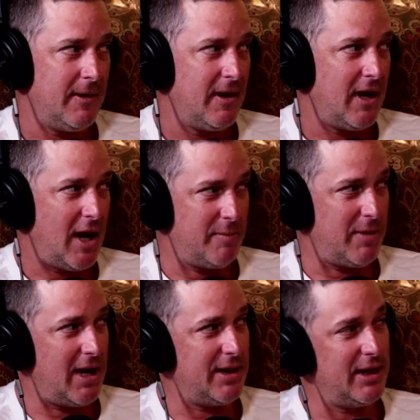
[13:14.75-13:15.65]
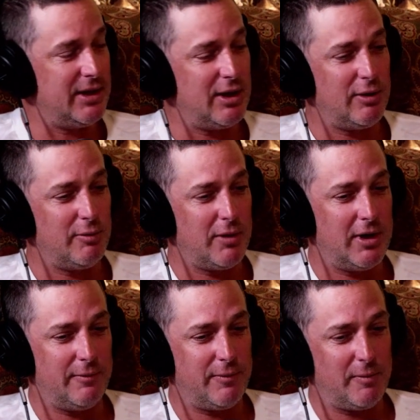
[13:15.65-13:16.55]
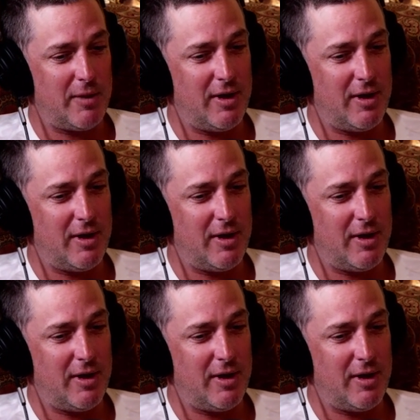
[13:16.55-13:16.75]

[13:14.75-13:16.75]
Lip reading: I think they're in the running from